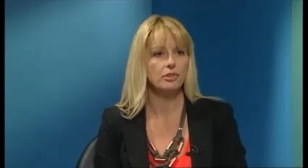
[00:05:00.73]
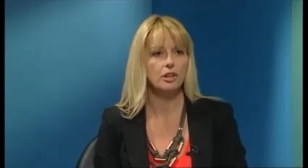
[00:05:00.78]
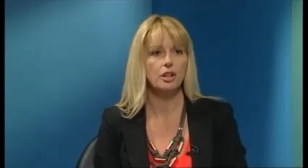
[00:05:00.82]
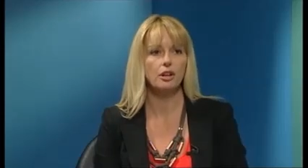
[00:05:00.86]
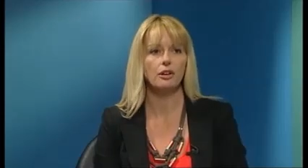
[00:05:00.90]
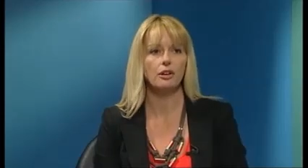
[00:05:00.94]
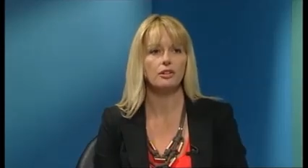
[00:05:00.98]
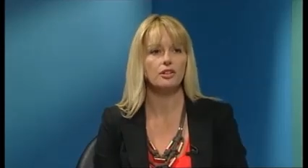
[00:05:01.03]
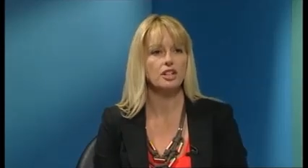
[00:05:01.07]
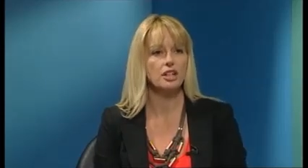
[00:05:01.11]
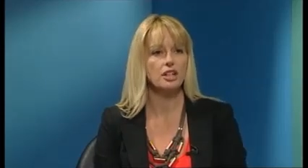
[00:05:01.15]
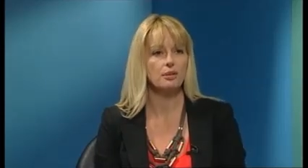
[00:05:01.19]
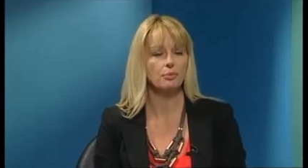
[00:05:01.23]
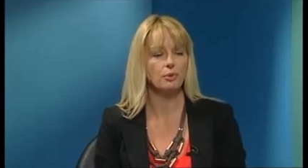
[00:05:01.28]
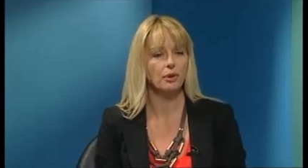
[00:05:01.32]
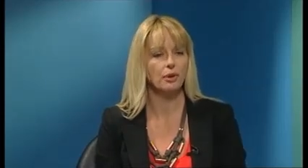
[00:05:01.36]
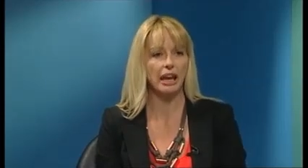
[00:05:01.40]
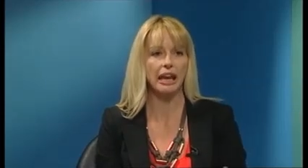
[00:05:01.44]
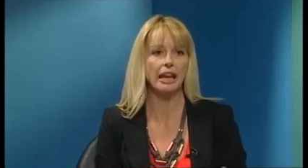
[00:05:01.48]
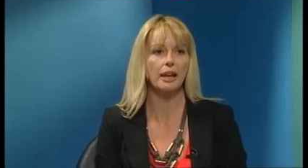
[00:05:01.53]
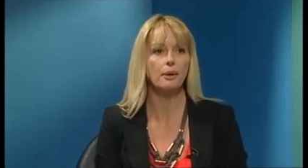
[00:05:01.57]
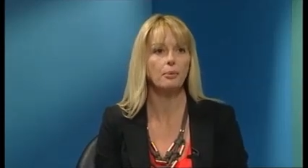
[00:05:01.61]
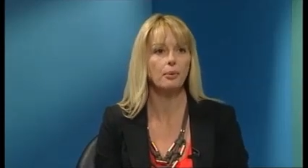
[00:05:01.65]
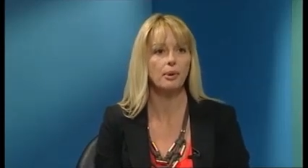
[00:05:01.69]
you know, general
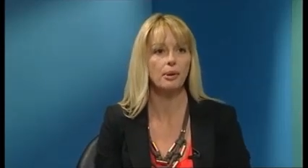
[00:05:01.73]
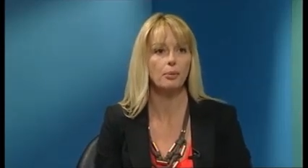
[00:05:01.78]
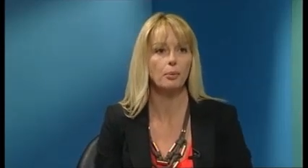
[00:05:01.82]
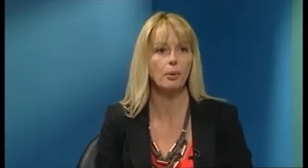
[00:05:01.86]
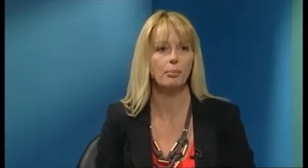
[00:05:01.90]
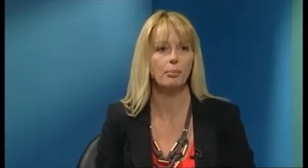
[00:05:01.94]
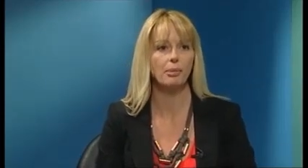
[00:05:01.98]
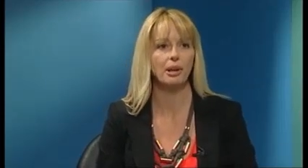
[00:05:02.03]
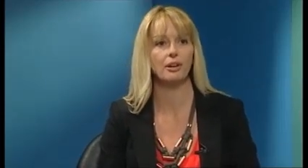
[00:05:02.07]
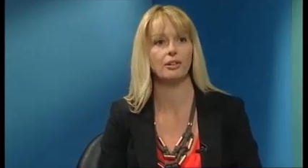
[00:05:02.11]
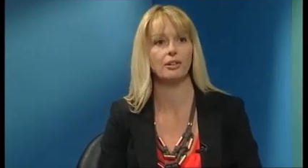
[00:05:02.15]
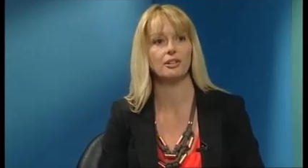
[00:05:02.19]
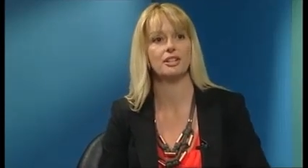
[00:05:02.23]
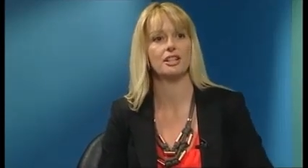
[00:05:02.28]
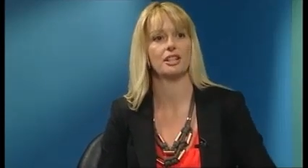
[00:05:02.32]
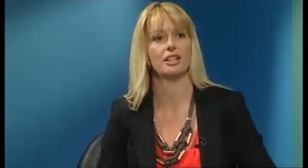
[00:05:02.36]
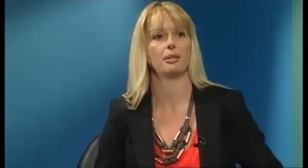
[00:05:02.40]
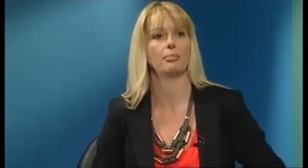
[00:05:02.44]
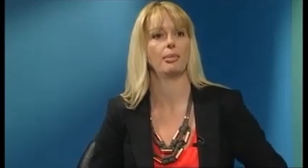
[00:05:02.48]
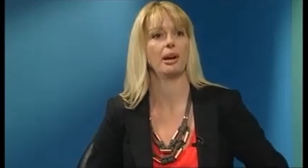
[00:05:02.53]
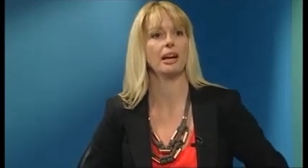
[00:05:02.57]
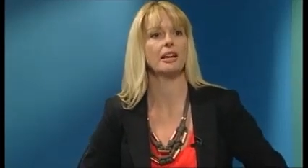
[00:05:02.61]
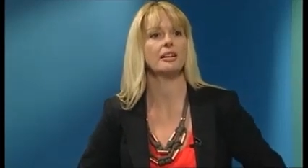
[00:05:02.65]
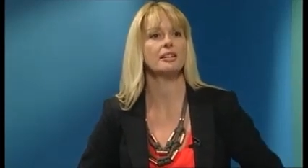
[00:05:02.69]
Kiwi woman onto
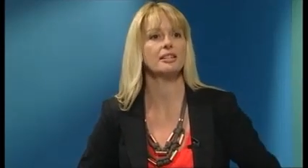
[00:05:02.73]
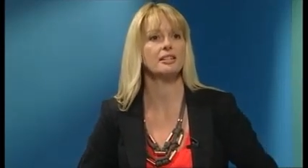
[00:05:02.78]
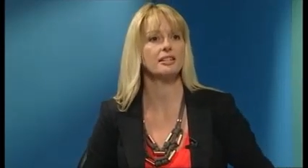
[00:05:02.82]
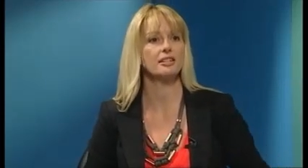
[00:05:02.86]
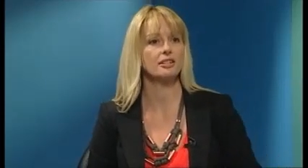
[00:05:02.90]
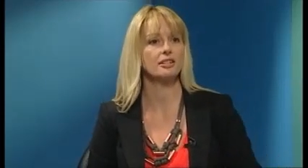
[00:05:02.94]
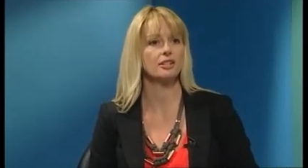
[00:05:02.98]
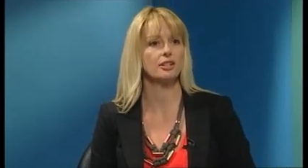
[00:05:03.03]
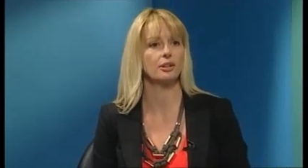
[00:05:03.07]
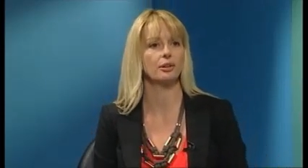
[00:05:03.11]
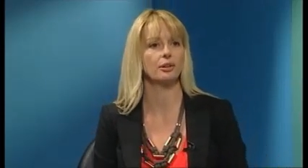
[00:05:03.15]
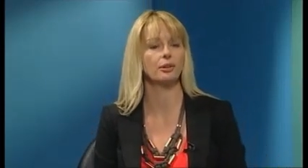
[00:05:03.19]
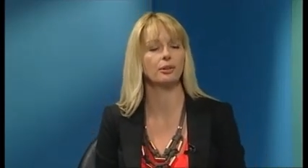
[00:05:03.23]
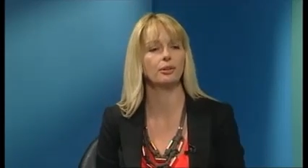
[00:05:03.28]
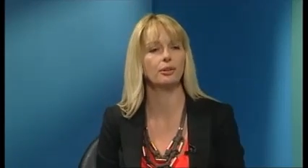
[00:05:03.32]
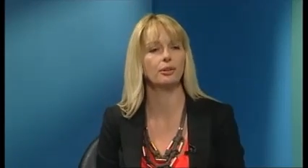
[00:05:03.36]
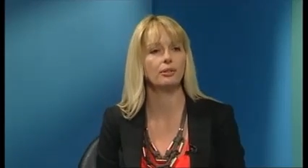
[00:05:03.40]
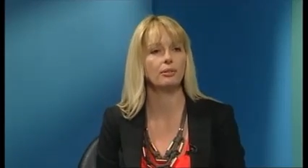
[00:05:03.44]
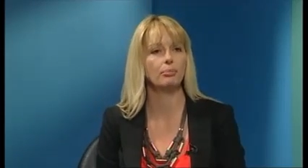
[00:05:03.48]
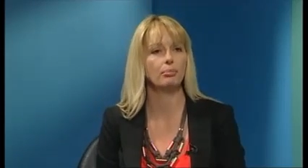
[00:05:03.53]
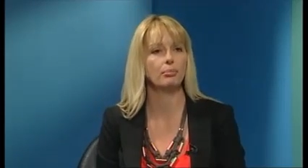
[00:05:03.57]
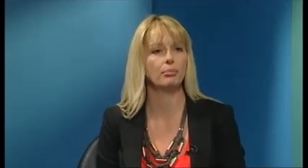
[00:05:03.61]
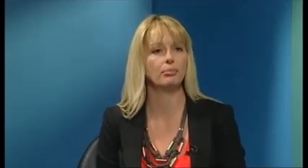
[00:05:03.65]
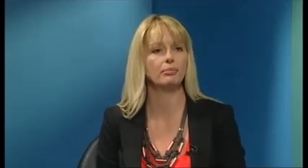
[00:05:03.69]
the bus
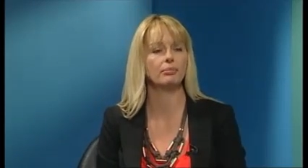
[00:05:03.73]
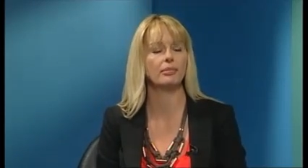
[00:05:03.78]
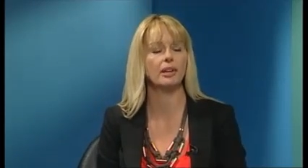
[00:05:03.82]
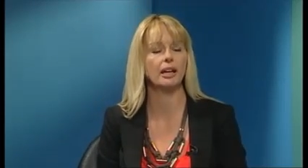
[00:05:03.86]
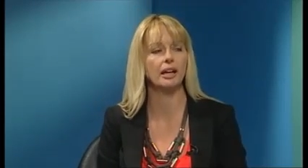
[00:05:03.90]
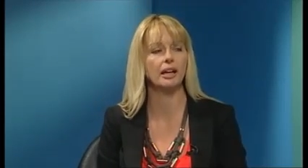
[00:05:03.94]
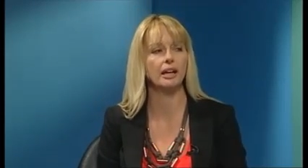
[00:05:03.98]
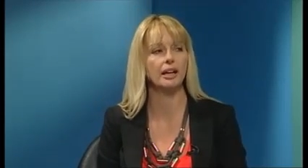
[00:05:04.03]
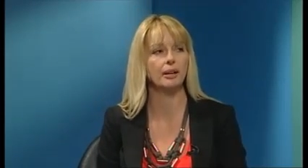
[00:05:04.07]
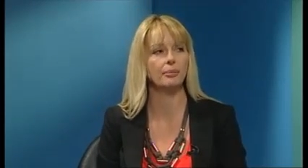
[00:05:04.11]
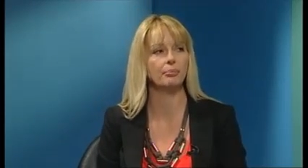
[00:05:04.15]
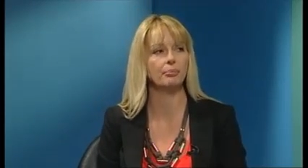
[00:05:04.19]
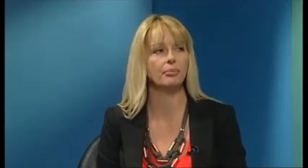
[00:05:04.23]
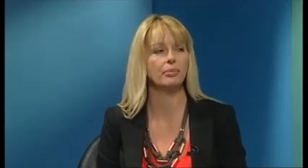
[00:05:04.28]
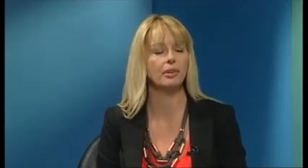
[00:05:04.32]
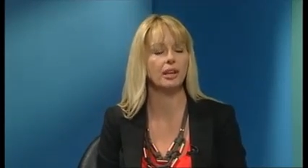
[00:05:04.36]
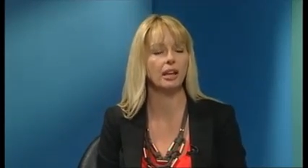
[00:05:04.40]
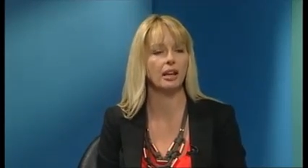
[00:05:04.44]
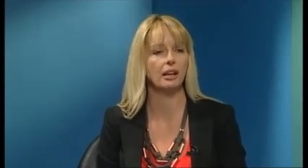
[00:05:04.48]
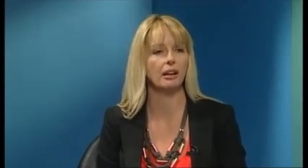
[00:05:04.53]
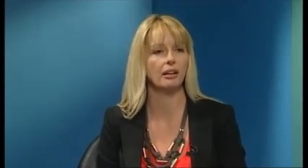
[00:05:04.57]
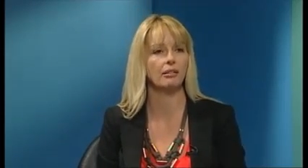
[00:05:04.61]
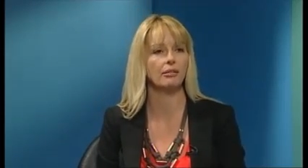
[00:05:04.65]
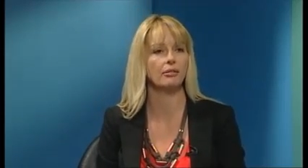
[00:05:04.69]
to
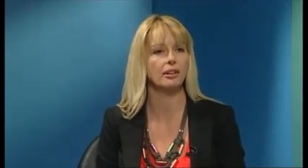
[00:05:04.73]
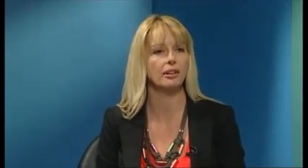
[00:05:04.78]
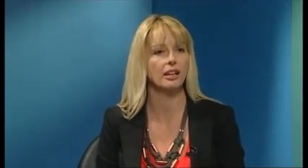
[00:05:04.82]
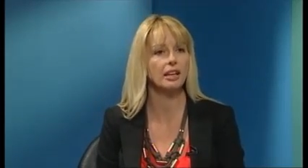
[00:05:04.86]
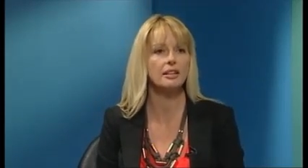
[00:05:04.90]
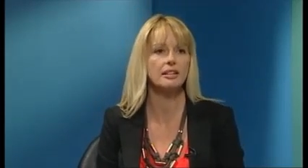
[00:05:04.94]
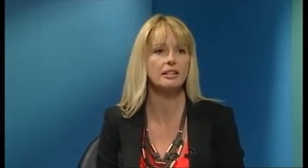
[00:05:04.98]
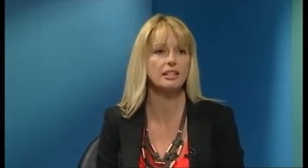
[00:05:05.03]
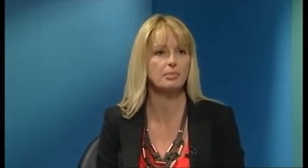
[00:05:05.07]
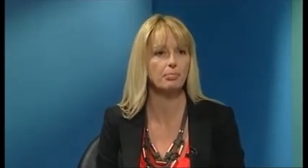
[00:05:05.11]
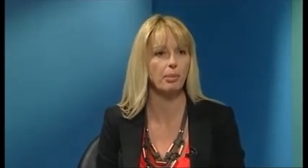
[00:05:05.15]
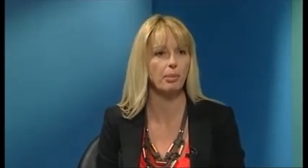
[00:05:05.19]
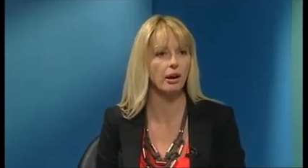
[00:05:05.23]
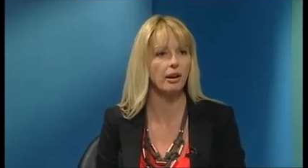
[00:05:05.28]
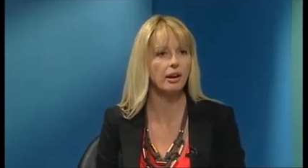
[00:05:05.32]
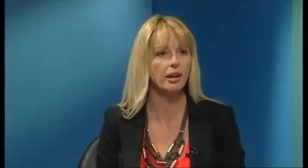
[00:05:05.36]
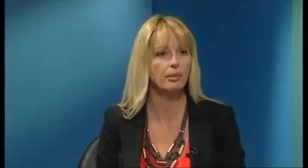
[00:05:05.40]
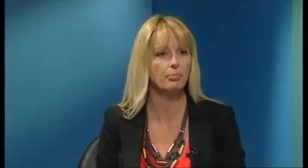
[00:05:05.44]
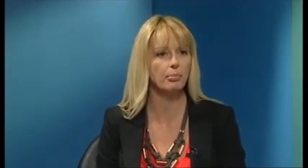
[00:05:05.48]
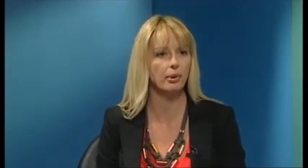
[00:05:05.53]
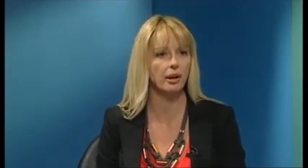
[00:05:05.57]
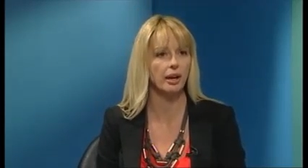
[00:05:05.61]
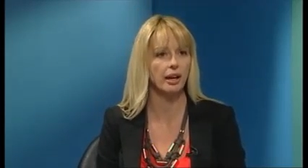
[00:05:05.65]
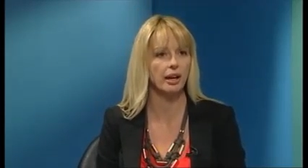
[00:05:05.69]
get out, get
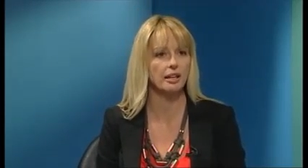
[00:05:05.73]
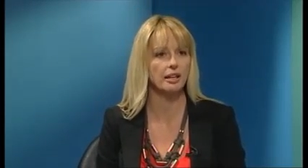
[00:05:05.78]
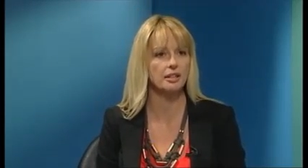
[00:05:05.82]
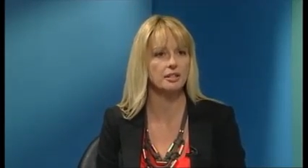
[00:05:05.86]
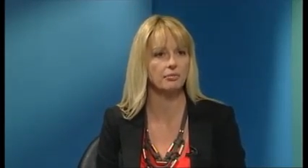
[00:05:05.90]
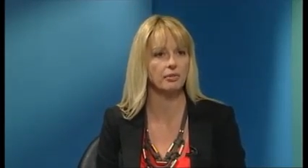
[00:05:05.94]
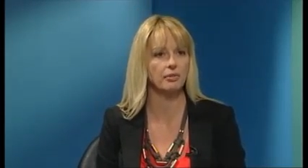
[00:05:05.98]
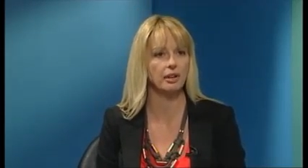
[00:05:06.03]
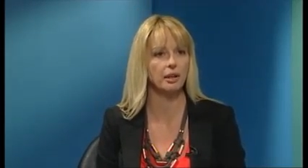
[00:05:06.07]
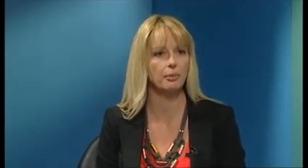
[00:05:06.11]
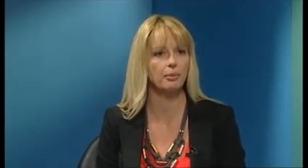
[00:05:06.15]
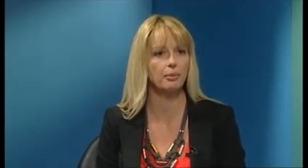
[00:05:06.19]
inspired by us, really.